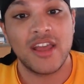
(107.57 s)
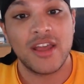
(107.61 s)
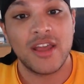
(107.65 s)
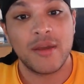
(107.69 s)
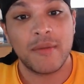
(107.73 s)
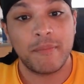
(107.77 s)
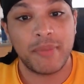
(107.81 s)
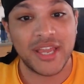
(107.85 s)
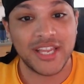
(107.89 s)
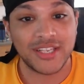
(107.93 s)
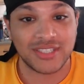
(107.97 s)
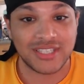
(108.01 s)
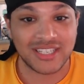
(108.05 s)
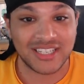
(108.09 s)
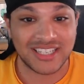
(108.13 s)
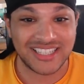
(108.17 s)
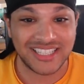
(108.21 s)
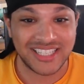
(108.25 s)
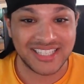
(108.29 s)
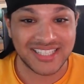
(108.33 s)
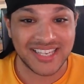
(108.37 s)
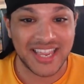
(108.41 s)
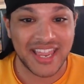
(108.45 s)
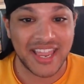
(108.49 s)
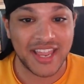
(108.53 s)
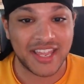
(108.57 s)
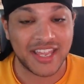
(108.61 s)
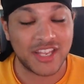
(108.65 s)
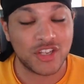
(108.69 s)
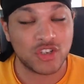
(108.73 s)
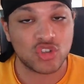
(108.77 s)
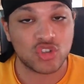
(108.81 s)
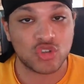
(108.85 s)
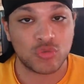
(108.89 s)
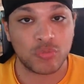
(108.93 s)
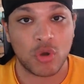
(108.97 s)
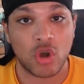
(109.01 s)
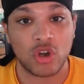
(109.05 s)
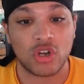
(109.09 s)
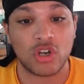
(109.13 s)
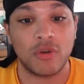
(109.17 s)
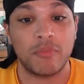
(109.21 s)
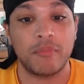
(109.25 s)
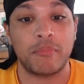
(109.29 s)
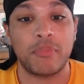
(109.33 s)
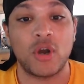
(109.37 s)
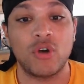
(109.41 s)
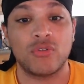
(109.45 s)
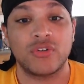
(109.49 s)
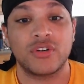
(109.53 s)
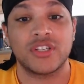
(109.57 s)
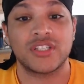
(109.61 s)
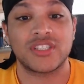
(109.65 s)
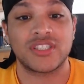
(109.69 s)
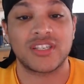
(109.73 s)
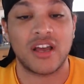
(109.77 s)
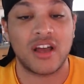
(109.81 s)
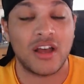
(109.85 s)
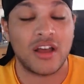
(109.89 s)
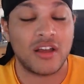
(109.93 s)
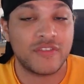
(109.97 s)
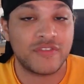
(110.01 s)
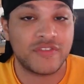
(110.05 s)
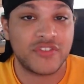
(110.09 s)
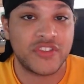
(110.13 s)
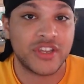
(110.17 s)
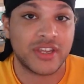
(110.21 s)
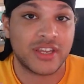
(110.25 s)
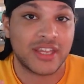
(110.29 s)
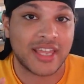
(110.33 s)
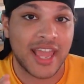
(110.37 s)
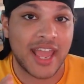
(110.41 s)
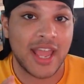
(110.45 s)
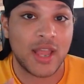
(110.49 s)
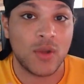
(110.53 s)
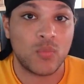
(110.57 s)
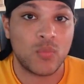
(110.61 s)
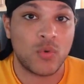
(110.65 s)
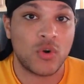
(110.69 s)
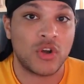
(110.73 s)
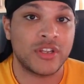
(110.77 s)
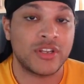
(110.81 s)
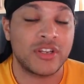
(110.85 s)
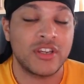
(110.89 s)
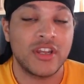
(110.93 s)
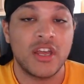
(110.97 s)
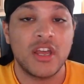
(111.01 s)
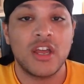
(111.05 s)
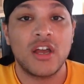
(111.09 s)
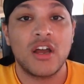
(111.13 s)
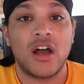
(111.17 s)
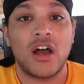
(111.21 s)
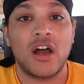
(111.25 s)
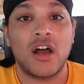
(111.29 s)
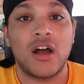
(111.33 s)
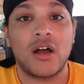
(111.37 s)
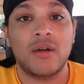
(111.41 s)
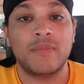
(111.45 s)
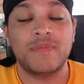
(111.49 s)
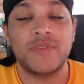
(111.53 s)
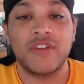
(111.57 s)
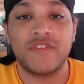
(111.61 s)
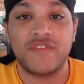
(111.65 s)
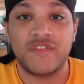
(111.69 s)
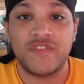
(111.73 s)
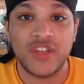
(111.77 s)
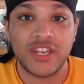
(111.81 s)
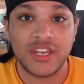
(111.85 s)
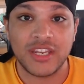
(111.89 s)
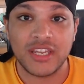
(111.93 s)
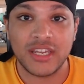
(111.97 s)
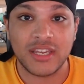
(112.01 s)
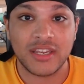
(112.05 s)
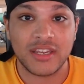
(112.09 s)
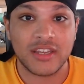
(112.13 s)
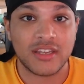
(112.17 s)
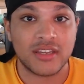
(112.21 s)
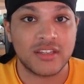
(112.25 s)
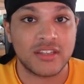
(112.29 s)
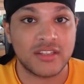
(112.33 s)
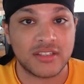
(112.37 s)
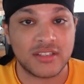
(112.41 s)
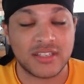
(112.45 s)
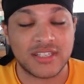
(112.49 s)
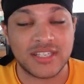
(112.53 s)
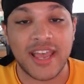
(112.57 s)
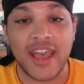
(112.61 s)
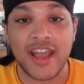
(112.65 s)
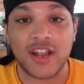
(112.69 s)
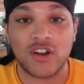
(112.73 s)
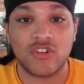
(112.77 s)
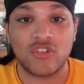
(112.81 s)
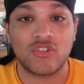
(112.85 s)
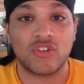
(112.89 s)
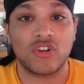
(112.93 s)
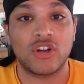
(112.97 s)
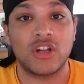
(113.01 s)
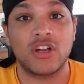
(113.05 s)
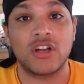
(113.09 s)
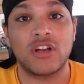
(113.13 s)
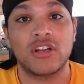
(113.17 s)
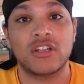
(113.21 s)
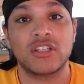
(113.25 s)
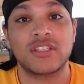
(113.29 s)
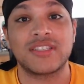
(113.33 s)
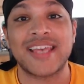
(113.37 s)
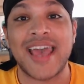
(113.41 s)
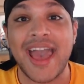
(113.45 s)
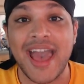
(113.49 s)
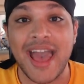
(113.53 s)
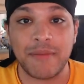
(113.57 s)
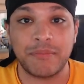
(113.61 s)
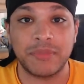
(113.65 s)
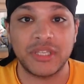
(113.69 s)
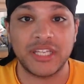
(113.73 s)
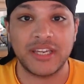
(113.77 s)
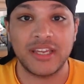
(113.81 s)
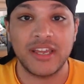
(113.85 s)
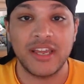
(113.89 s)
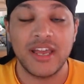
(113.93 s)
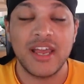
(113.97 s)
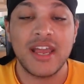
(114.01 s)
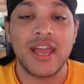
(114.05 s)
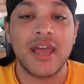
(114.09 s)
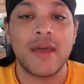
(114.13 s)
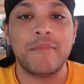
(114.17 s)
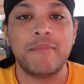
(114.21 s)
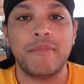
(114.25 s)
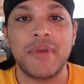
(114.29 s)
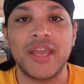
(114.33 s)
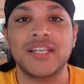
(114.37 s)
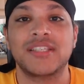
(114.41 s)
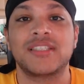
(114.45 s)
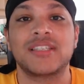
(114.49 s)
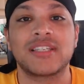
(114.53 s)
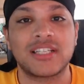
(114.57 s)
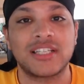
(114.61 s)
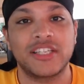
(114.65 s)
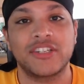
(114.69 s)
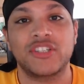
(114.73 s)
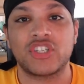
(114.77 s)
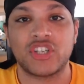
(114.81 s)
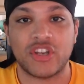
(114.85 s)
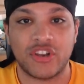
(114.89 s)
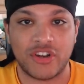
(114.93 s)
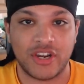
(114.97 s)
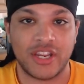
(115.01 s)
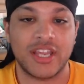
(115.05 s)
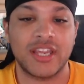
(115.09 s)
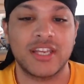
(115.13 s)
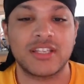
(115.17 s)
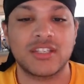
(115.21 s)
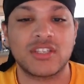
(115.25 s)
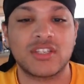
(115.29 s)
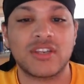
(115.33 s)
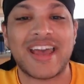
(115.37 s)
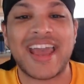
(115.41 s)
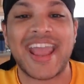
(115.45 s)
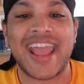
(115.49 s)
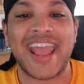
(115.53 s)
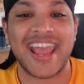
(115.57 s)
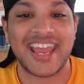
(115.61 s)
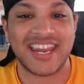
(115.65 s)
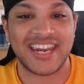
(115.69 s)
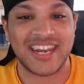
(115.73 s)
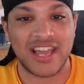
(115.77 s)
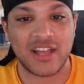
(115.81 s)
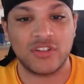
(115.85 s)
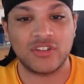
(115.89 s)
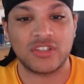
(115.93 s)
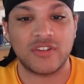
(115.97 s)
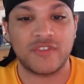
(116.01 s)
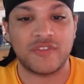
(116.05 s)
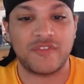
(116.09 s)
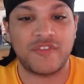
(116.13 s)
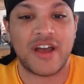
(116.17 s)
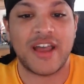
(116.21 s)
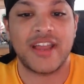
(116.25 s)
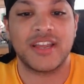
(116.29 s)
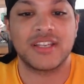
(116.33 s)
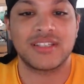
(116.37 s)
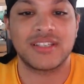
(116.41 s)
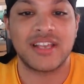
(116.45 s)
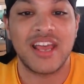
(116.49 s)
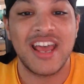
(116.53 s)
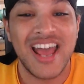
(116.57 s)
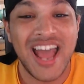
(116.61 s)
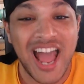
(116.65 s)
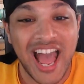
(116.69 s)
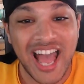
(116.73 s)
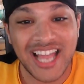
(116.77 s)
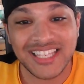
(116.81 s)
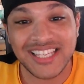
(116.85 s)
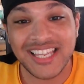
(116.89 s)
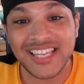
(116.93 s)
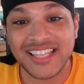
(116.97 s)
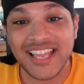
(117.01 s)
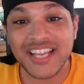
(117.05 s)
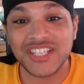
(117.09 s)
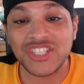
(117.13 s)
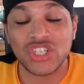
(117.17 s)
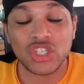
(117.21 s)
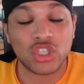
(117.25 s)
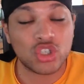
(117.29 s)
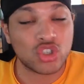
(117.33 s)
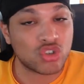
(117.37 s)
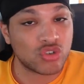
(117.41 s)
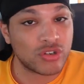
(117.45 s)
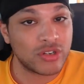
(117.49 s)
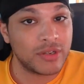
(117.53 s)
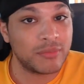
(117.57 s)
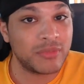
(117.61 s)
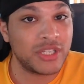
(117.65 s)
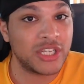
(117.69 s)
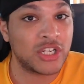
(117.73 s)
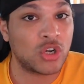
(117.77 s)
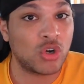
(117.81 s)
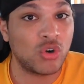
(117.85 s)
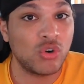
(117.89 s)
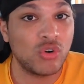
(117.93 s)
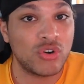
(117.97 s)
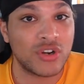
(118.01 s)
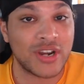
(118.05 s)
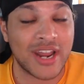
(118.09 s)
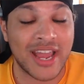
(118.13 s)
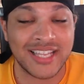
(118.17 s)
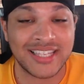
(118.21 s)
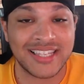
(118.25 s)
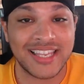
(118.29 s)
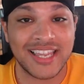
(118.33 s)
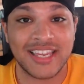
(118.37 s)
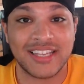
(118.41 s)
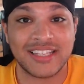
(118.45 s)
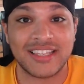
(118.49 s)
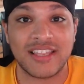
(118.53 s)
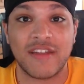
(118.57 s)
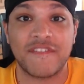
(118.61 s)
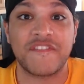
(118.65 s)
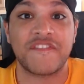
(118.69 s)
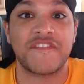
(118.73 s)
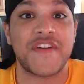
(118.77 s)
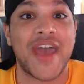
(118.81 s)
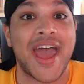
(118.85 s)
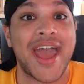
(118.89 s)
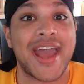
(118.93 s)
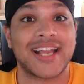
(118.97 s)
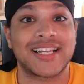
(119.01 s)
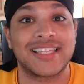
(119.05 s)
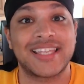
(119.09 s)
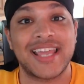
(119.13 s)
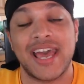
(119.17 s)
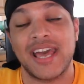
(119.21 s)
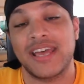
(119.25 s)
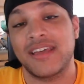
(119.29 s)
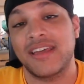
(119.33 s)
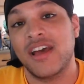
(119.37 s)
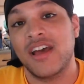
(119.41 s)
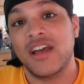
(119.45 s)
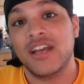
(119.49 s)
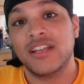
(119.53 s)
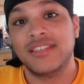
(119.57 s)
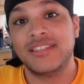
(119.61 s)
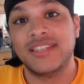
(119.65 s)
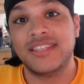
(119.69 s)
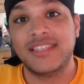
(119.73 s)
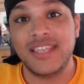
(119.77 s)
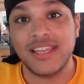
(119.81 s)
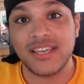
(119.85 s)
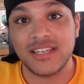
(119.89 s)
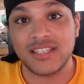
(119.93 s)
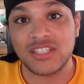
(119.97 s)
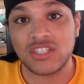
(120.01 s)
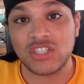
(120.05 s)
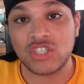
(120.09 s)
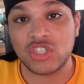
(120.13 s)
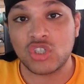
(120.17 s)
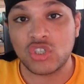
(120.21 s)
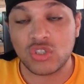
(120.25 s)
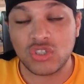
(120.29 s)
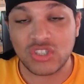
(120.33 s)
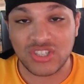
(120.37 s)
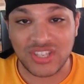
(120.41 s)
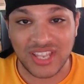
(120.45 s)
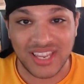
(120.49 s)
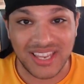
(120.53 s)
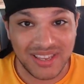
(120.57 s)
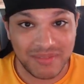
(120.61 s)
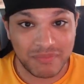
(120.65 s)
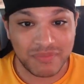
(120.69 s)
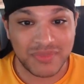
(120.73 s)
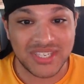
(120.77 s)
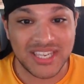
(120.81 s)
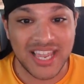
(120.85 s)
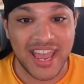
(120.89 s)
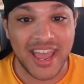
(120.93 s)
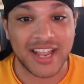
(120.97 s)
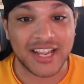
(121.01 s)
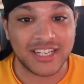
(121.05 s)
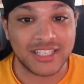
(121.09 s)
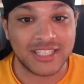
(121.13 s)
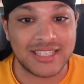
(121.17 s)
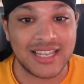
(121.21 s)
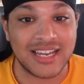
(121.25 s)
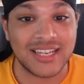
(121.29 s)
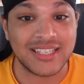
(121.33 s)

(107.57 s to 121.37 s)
basically taking small components of the K1 NVIDIA Tegra tablet and basically turning it into a handheld device. I think that's extremely cool, and I think the fact that this Steam Deck does